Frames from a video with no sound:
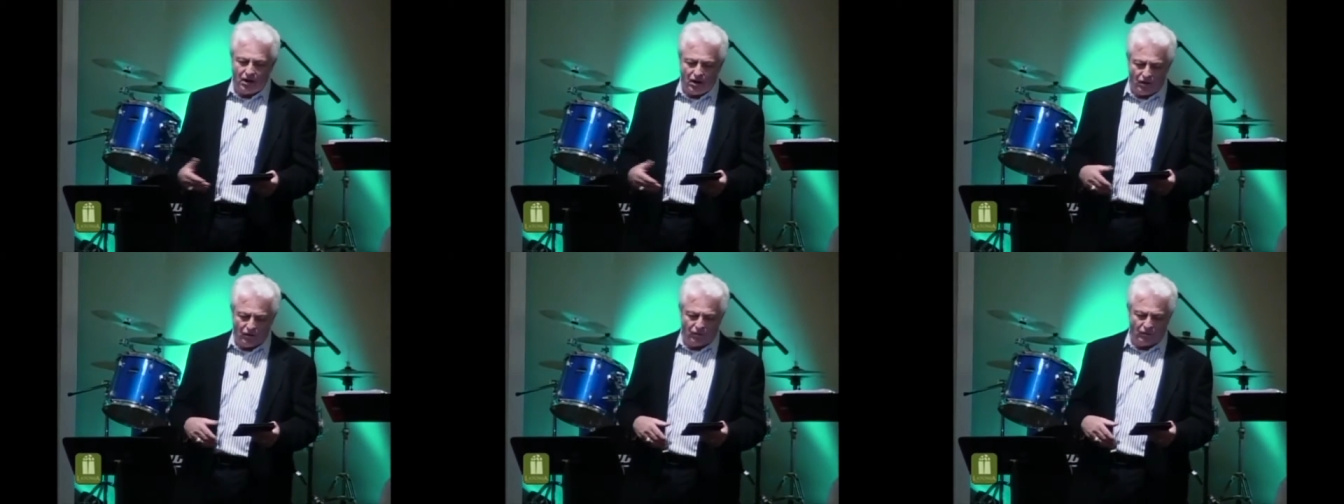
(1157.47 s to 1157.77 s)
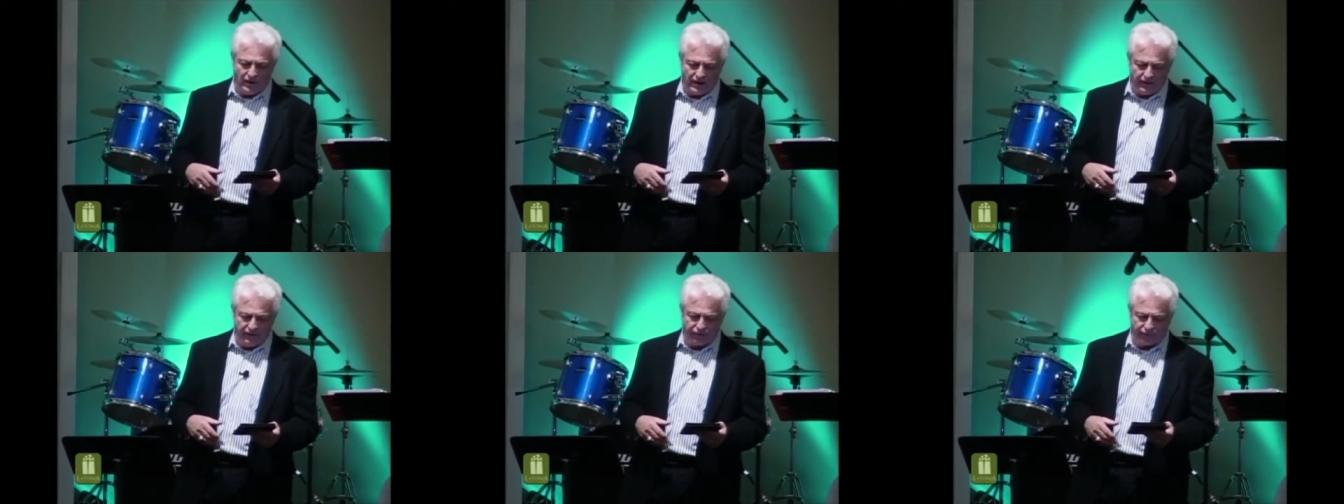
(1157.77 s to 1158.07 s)
our
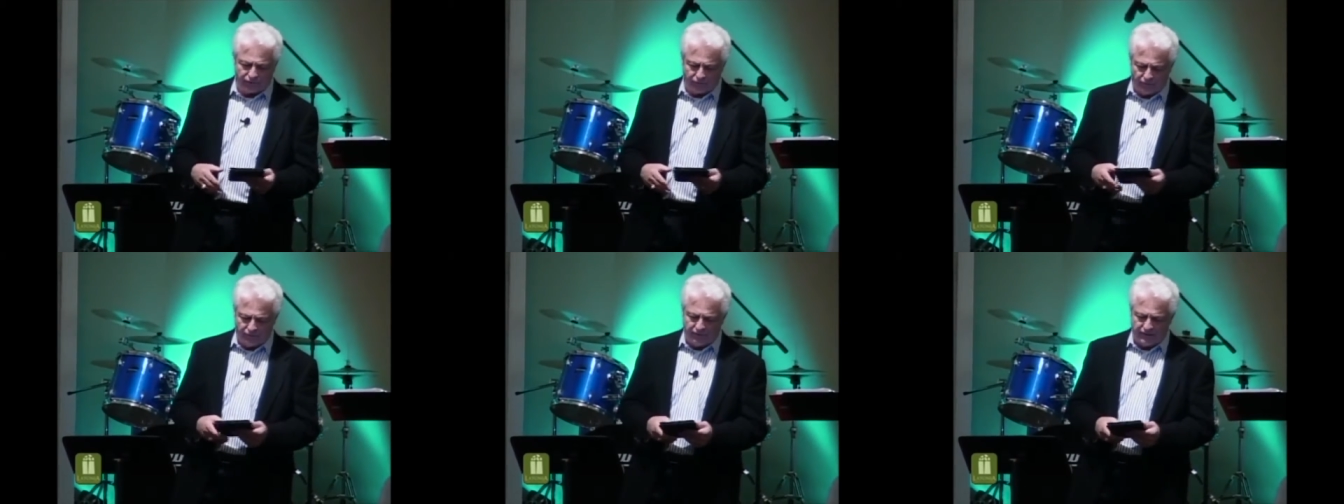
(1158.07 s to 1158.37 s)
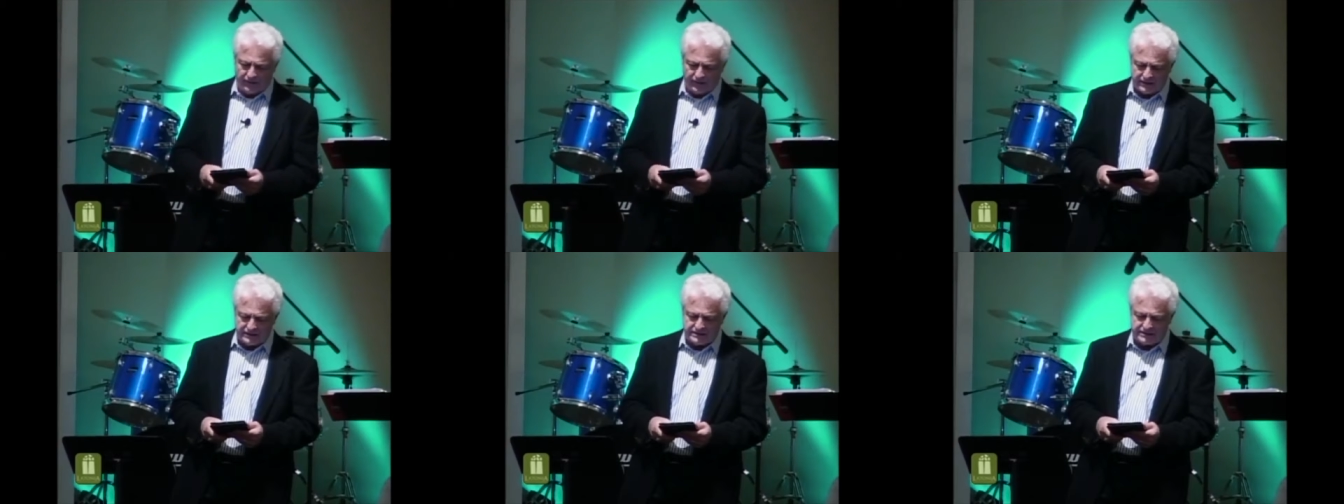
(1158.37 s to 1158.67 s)
way through
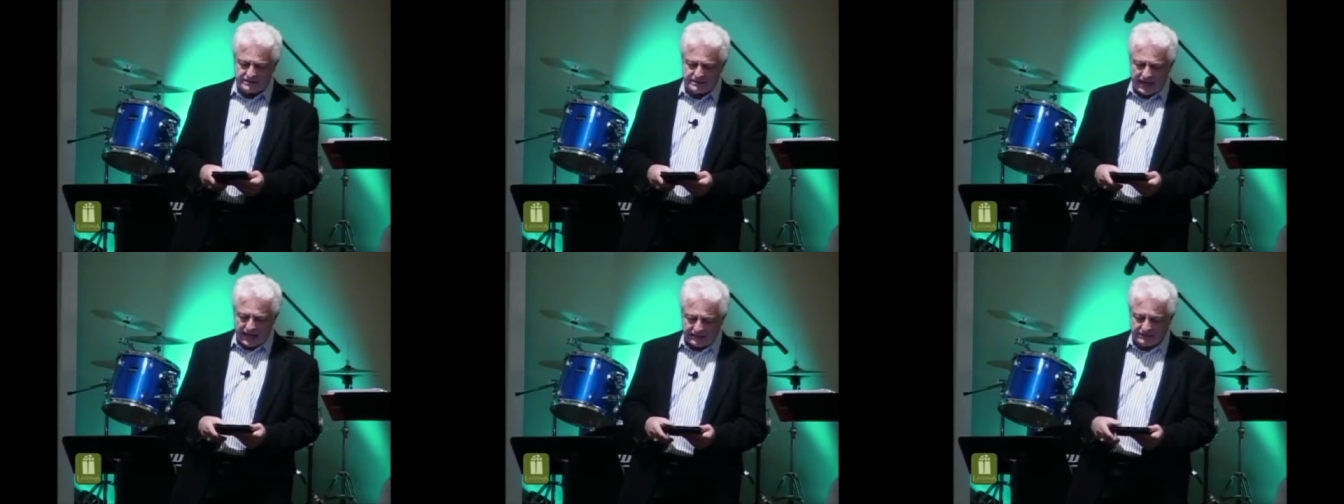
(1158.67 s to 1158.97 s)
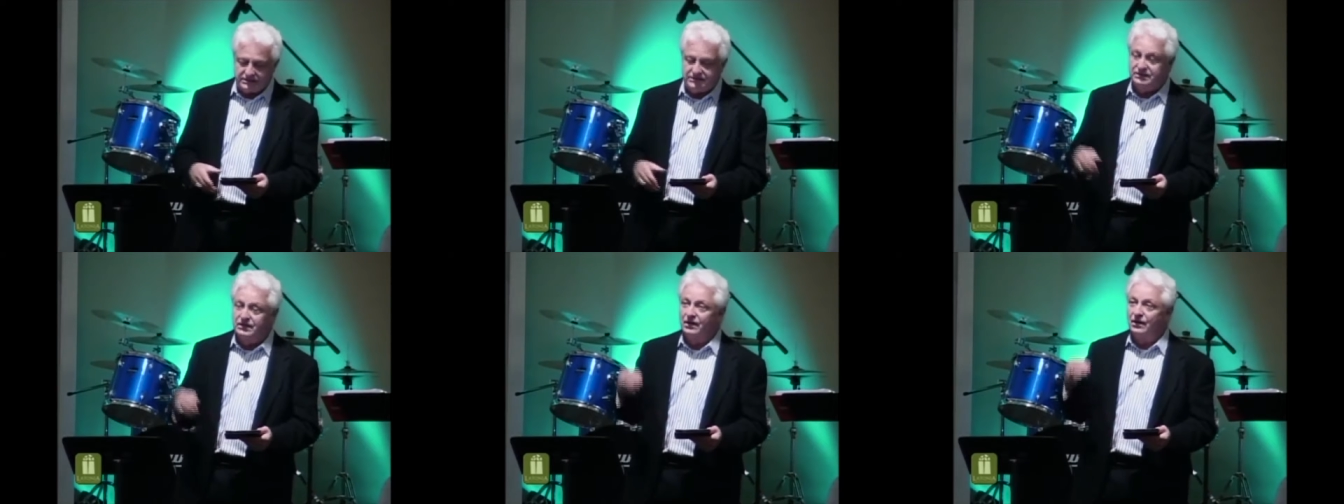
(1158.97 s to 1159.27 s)
this.
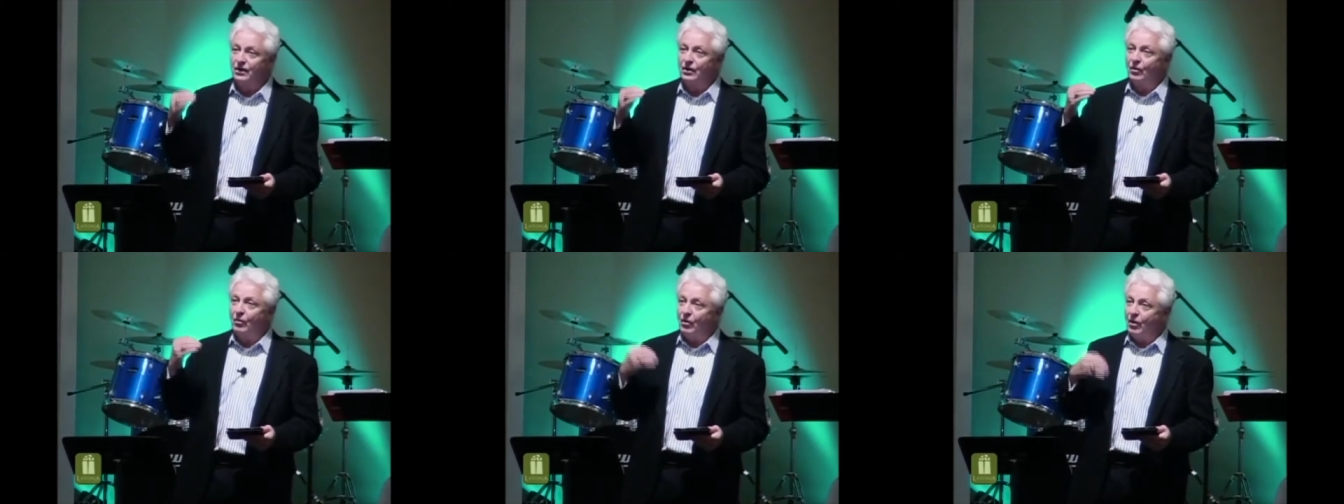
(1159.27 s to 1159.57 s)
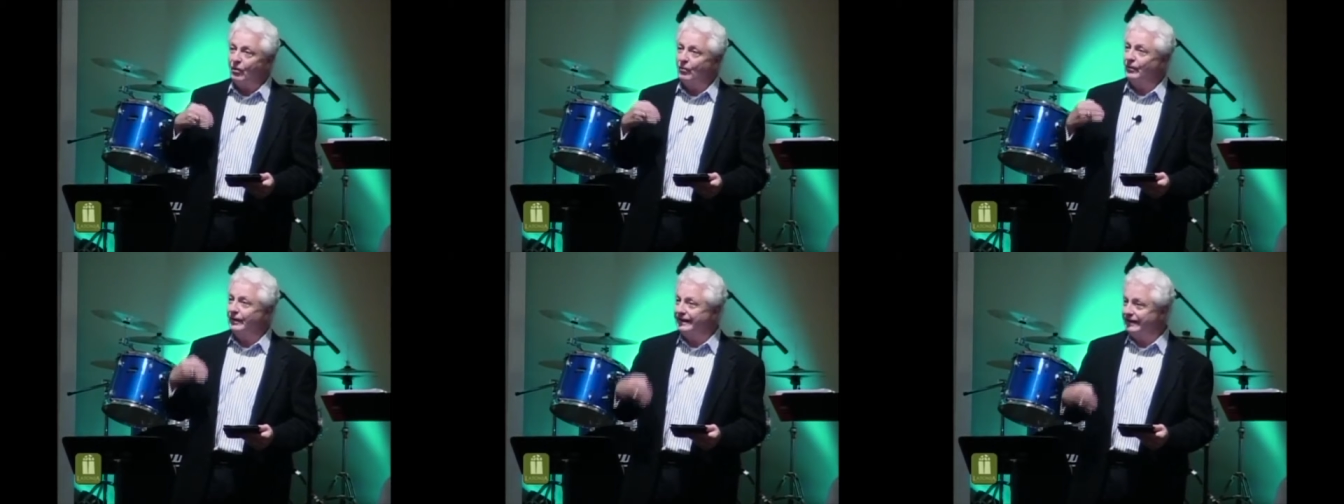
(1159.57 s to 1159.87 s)
That's
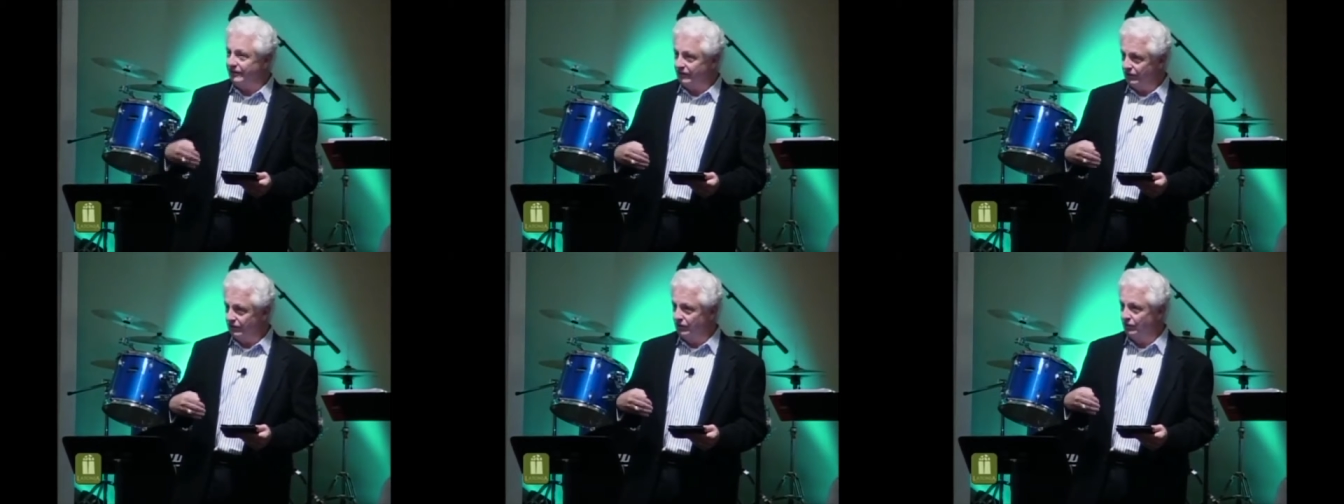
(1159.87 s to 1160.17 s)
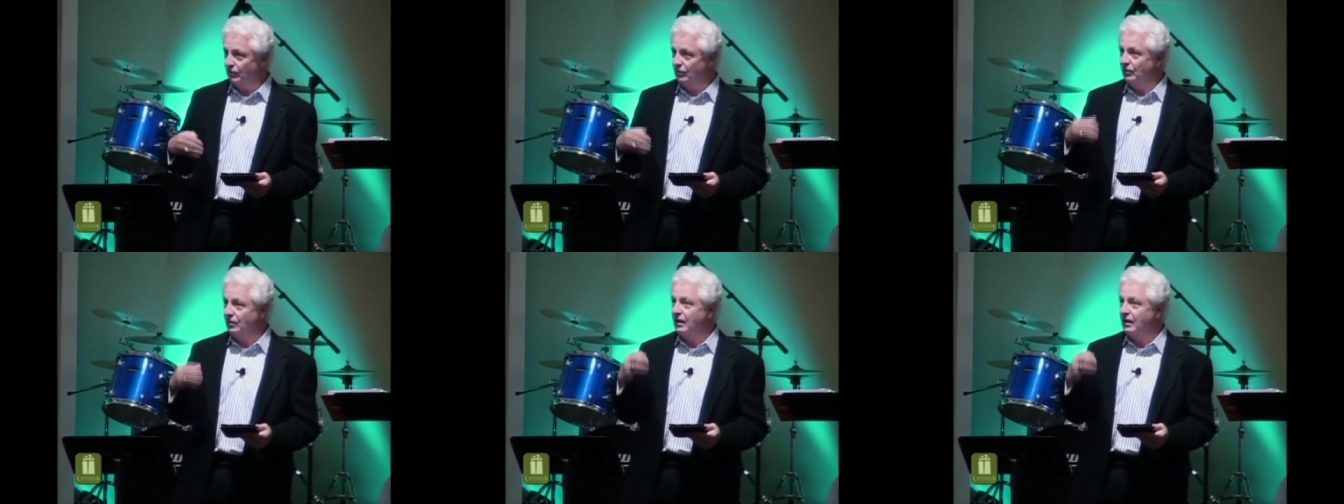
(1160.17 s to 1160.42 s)
what we do.